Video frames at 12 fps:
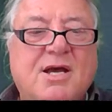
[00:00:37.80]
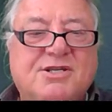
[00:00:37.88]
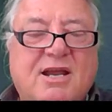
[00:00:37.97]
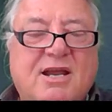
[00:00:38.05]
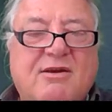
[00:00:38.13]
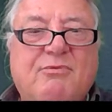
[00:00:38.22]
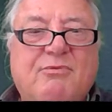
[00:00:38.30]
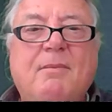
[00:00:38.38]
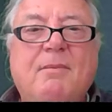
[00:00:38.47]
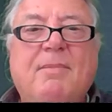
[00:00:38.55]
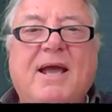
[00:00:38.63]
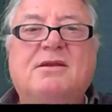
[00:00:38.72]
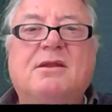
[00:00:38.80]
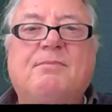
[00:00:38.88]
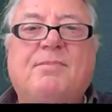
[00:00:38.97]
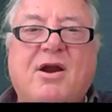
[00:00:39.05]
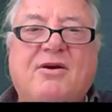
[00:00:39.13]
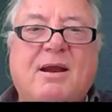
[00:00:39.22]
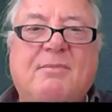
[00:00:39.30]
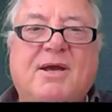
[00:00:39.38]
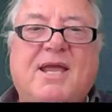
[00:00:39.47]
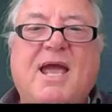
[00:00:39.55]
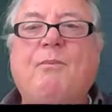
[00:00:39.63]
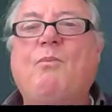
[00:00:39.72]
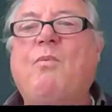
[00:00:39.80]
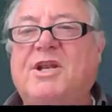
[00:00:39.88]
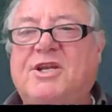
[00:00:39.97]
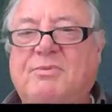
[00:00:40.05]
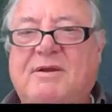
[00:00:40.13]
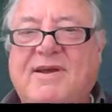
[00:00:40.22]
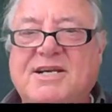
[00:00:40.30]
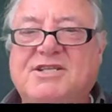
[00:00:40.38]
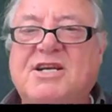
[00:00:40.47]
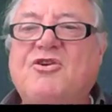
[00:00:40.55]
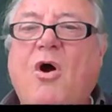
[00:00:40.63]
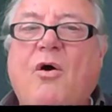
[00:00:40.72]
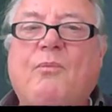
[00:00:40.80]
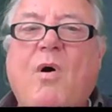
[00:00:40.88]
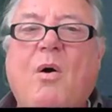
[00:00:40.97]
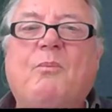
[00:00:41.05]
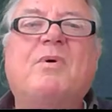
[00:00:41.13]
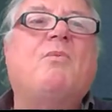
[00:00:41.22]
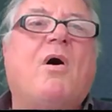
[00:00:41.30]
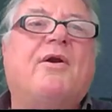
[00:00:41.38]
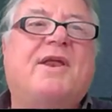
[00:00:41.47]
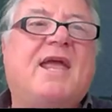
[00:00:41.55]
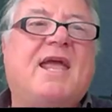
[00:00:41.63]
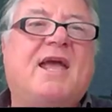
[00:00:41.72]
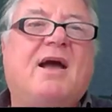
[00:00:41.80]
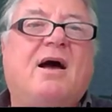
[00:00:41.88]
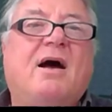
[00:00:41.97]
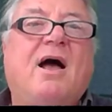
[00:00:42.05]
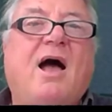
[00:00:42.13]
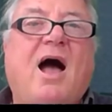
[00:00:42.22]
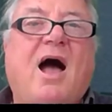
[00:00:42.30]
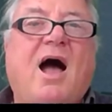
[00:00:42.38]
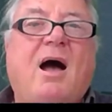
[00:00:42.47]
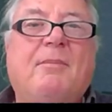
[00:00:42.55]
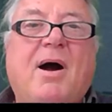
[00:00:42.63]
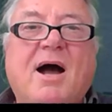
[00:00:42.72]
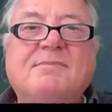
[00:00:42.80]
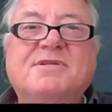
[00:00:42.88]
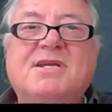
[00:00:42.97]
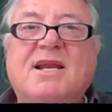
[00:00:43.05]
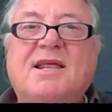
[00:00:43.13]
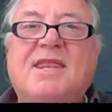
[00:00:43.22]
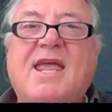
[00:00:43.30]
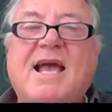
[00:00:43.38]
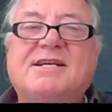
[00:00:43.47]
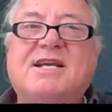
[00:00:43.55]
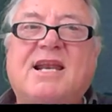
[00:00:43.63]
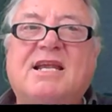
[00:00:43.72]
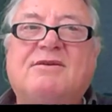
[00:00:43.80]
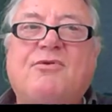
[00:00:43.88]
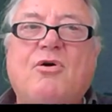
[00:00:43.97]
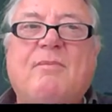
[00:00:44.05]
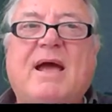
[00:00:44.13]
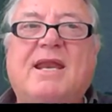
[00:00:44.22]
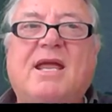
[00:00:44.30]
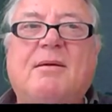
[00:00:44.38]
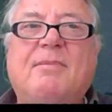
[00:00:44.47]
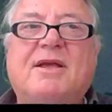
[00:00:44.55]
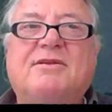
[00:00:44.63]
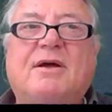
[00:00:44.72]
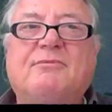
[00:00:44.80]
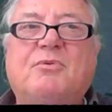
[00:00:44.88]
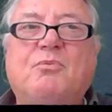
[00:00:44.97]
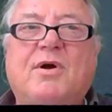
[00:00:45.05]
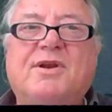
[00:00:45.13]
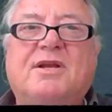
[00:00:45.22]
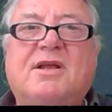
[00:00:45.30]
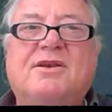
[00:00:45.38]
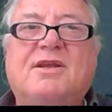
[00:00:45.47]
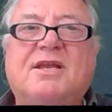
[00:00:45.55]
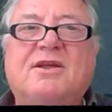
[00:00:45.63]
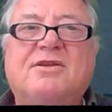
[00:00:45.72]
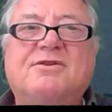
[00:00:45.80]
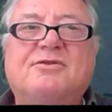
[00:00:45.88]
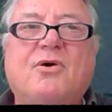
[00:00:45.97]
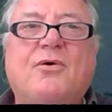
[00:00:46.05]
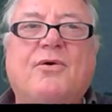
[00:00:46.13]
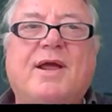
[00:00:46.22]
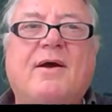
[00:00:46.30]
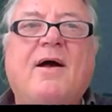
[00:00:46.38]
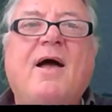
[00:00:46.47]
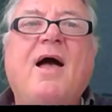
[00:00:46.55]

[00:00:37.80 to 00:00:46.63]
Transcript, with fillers: So if we go back into the program again, once we've actually got what we want here, um, I'm still in the X L S format here because I want to continue the story.